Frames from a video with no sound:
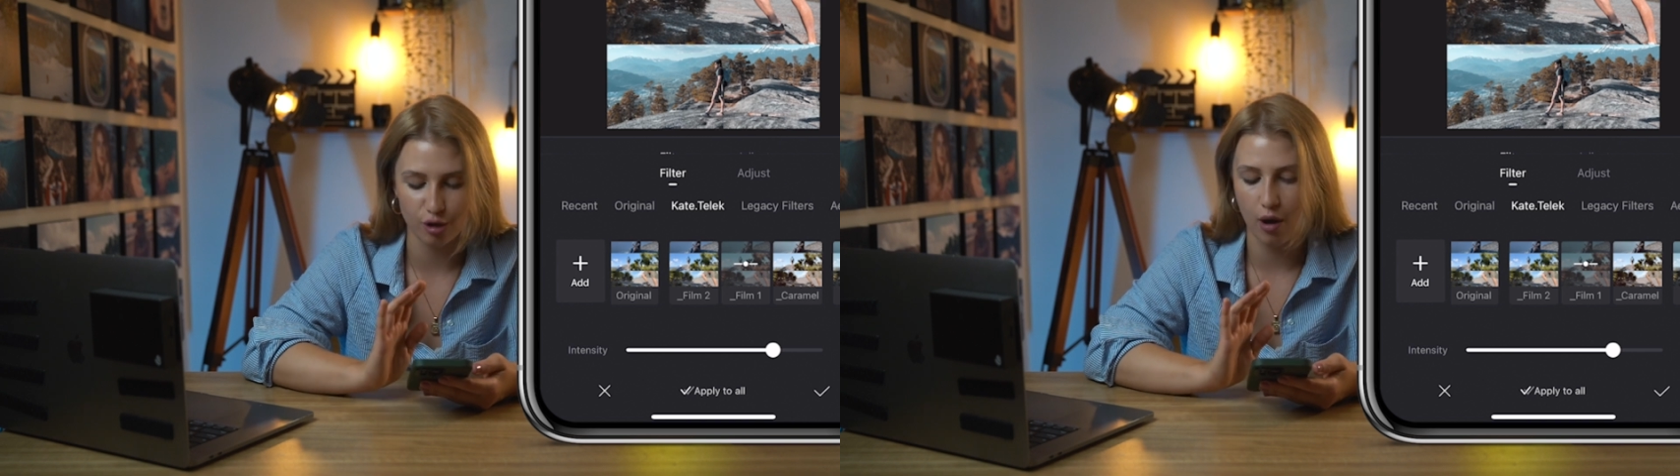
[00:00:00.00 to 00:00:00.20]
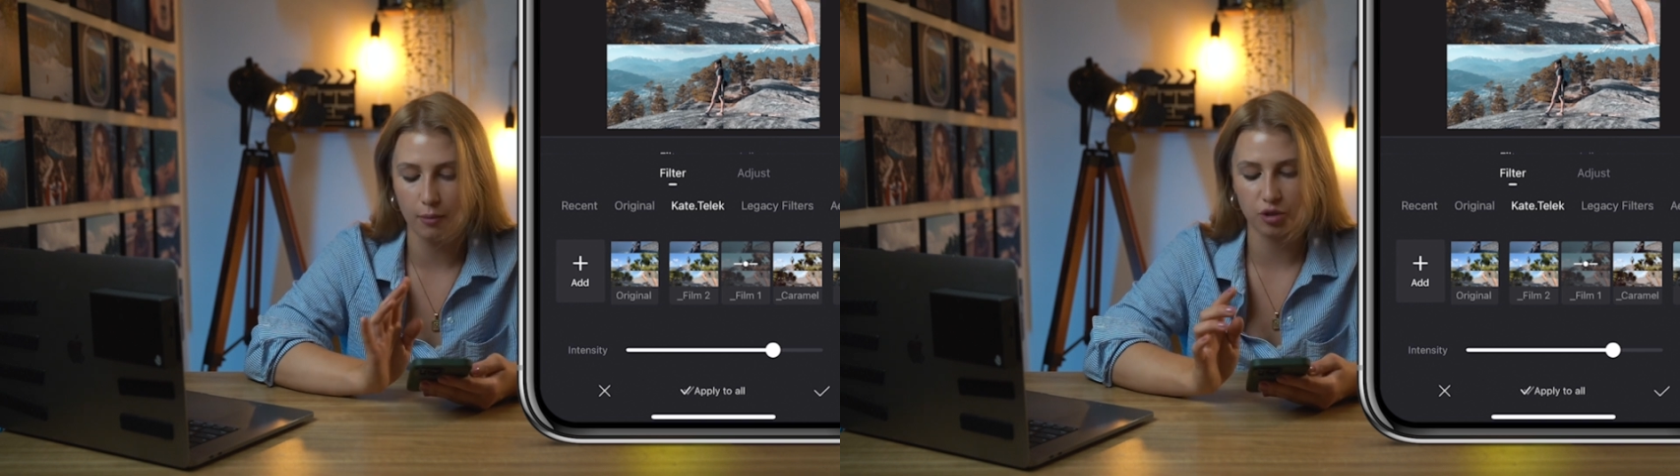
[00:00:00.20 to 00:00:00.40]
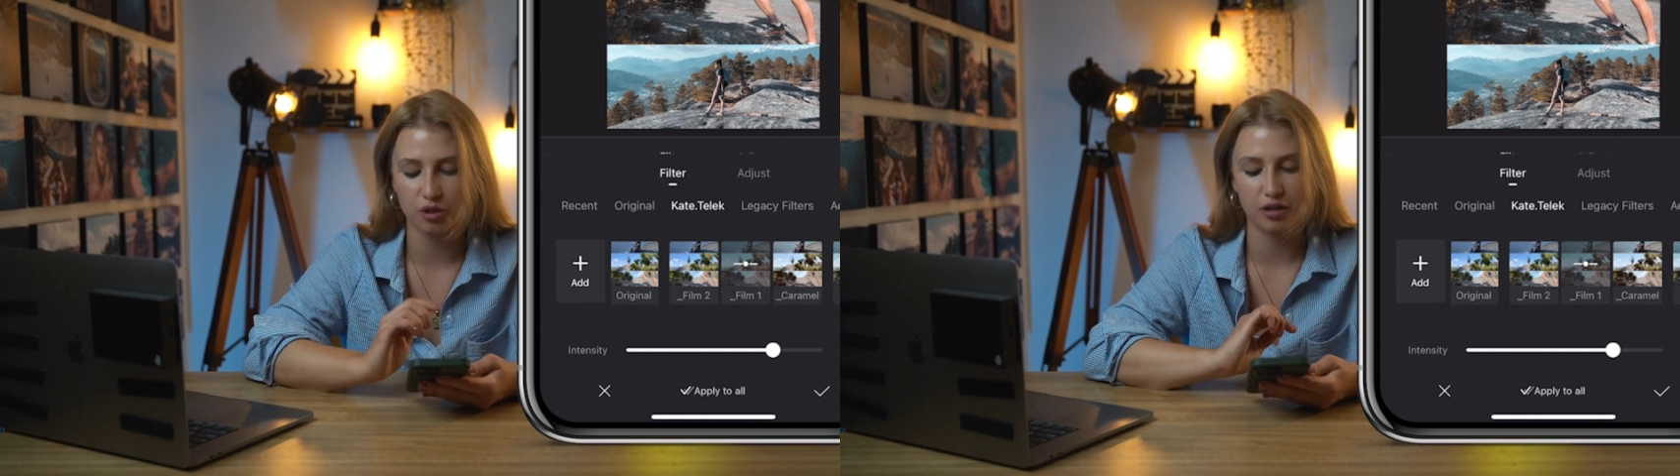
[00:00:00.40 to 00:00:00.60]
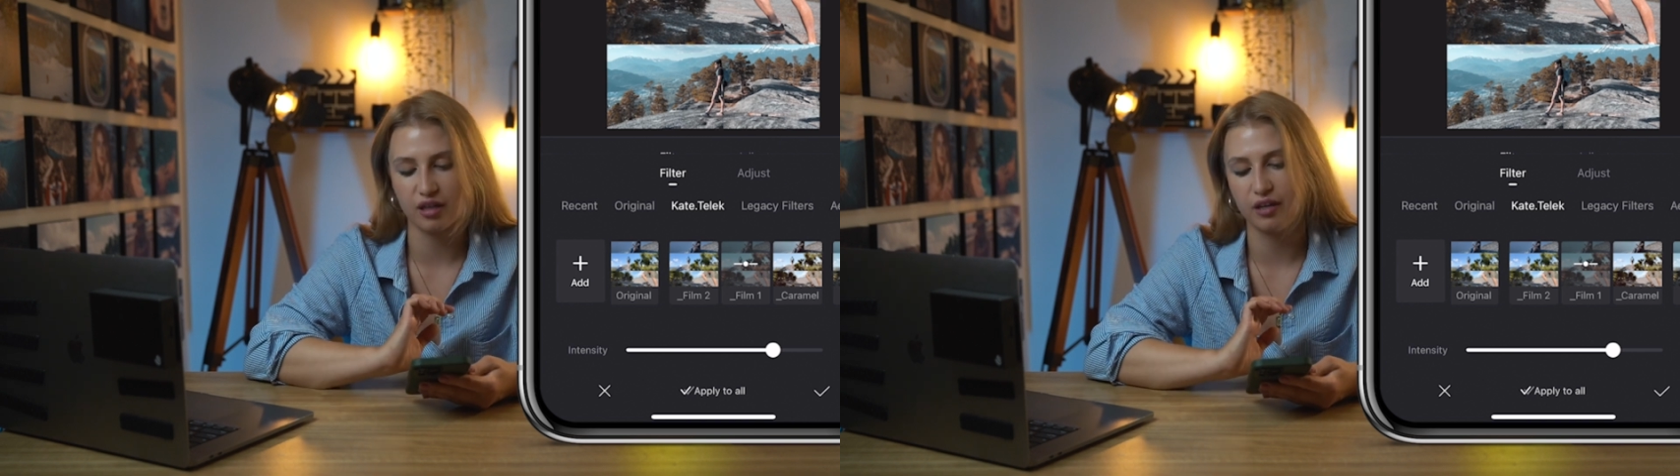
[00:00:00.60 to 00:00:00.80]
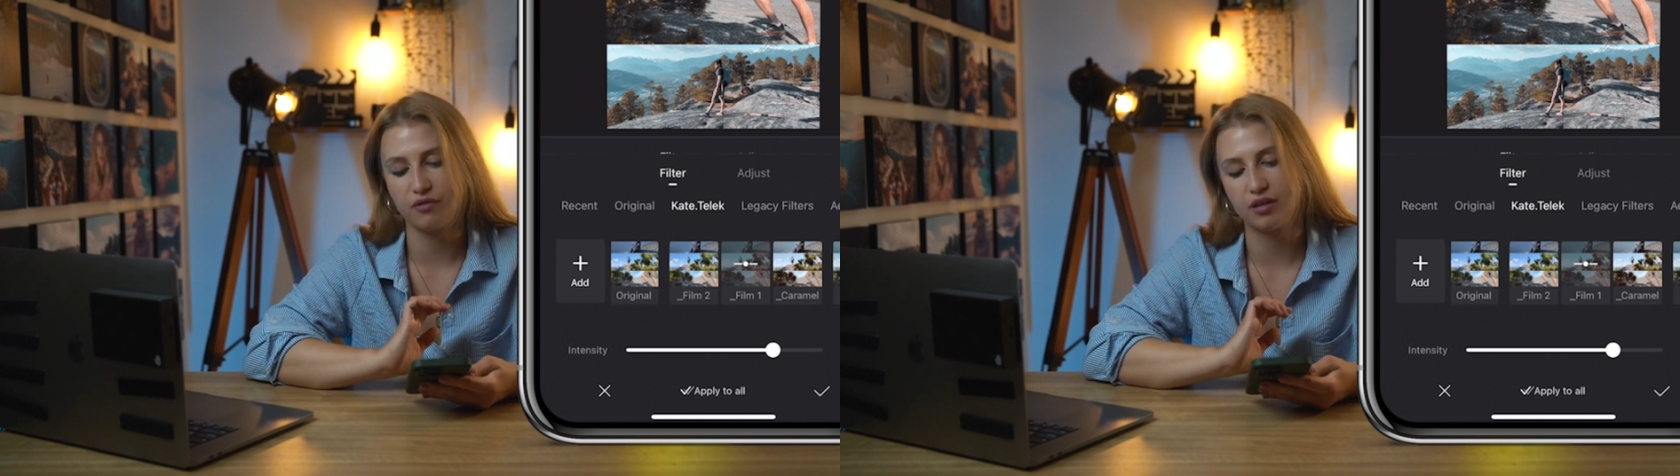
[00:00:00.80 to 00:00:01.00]
so I'm just
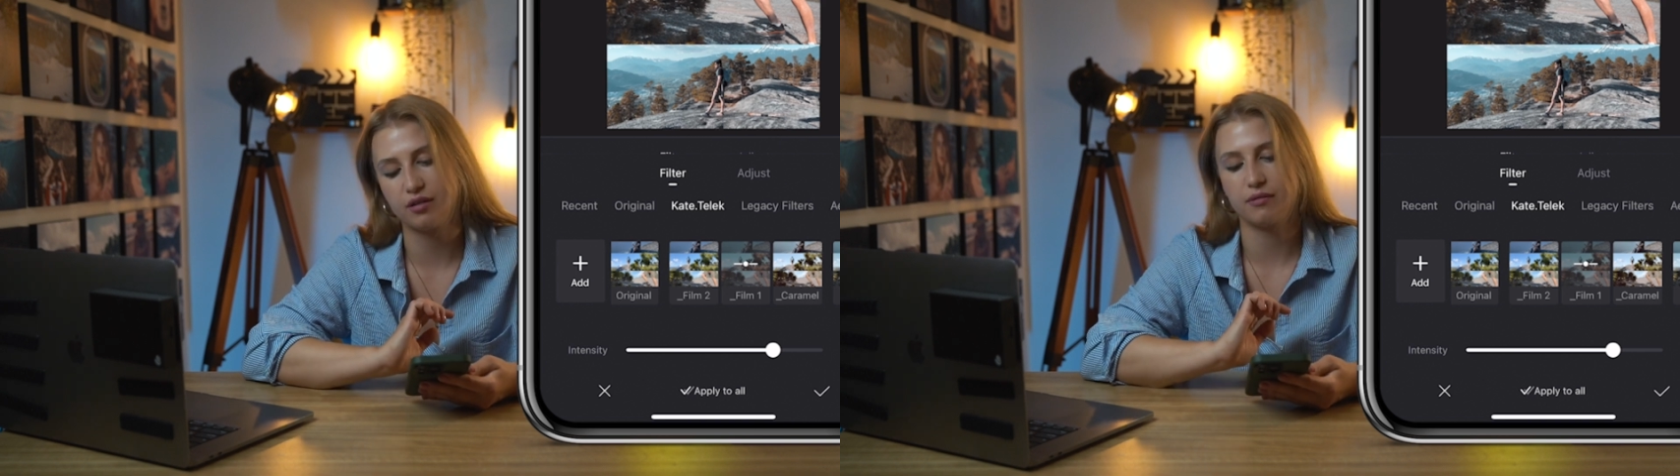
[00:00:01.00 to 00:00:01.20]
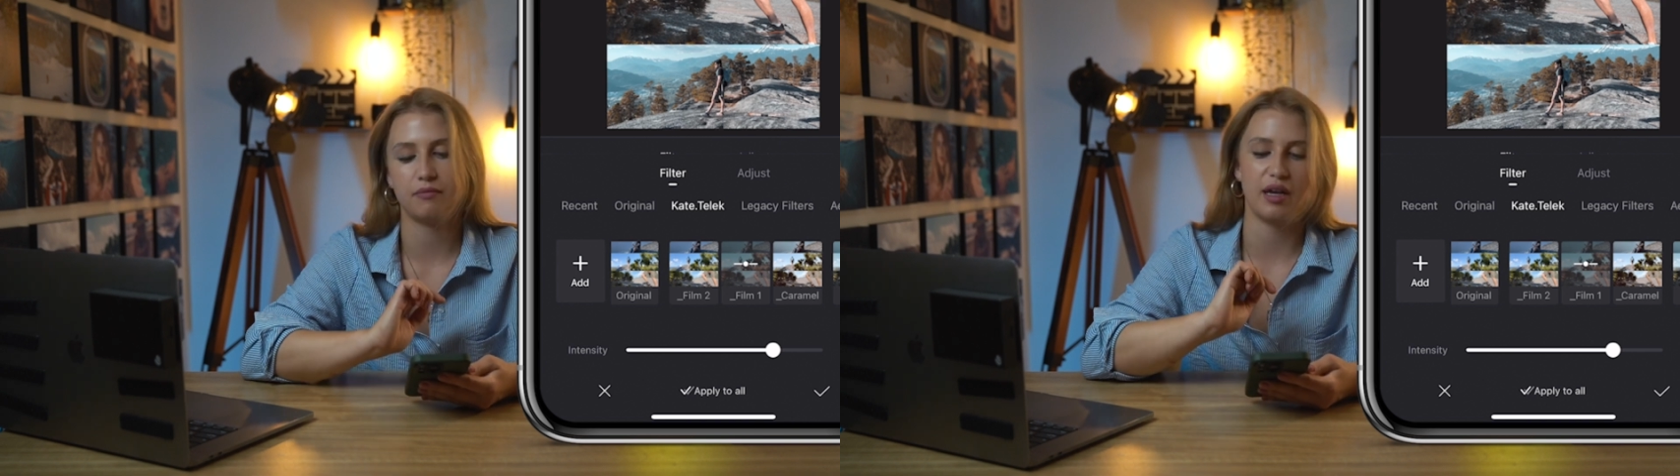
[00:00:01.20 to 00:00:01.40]
gonna leave it